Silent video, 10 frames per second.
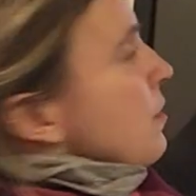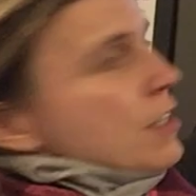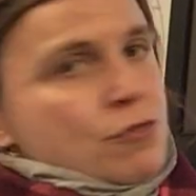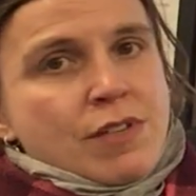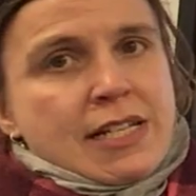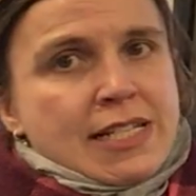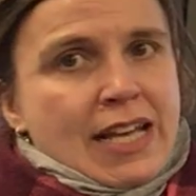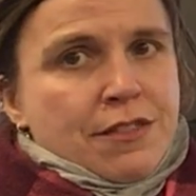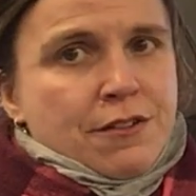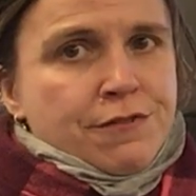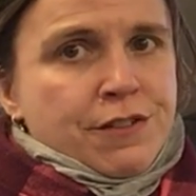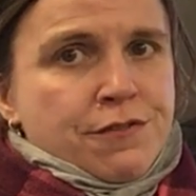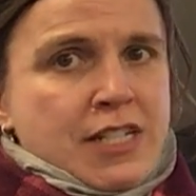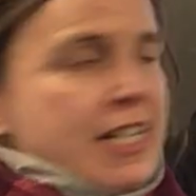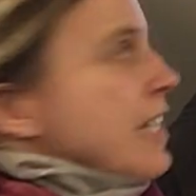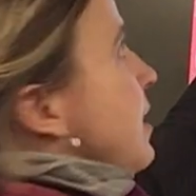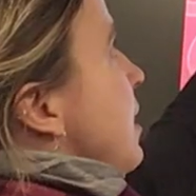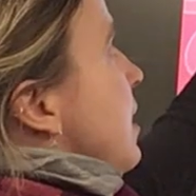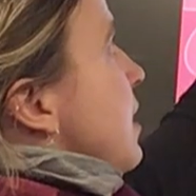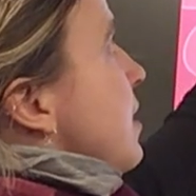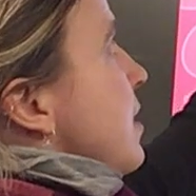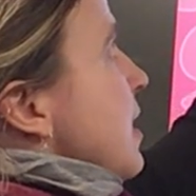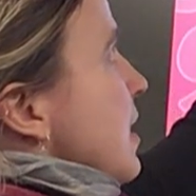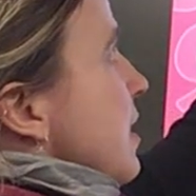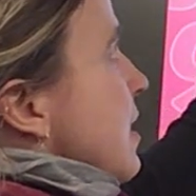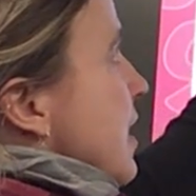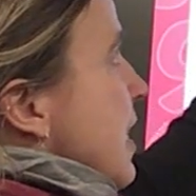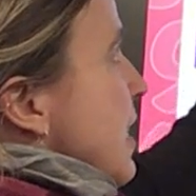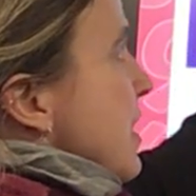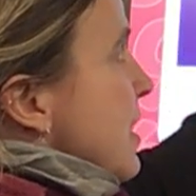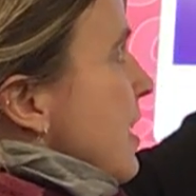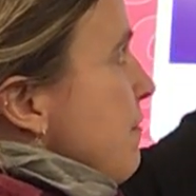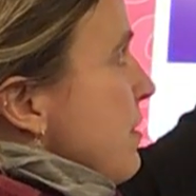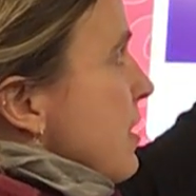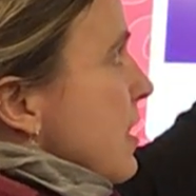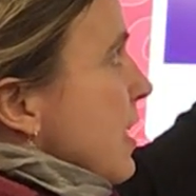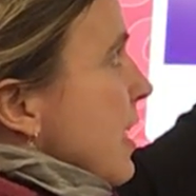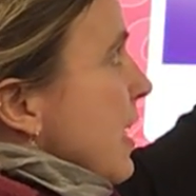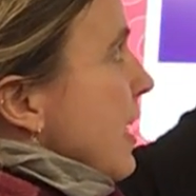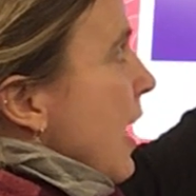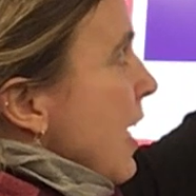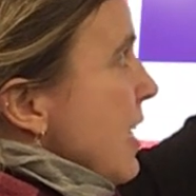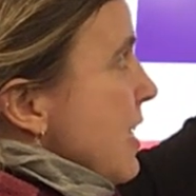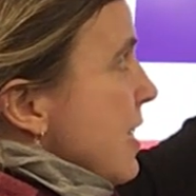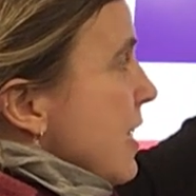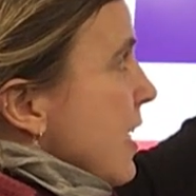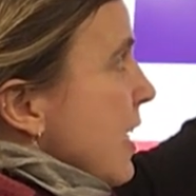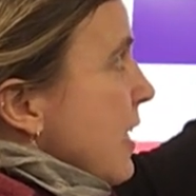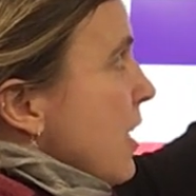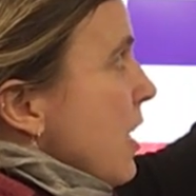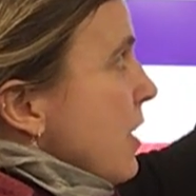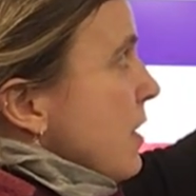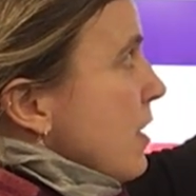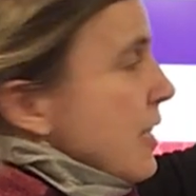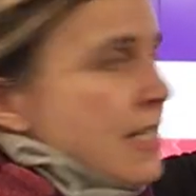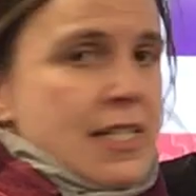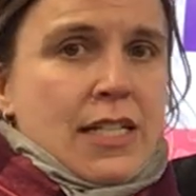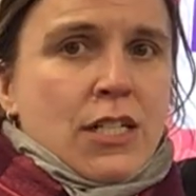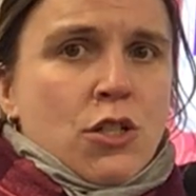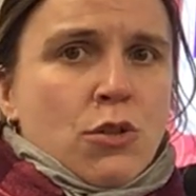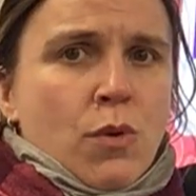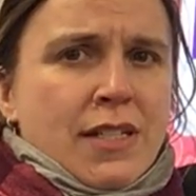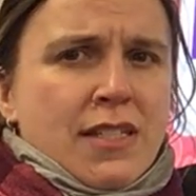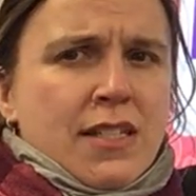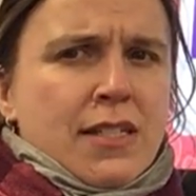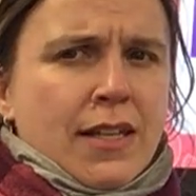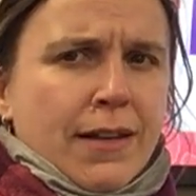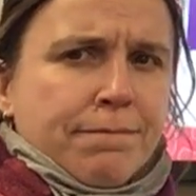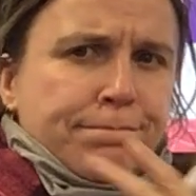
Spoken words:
Let's read together. 15, 16, 17, 18, 19, 20.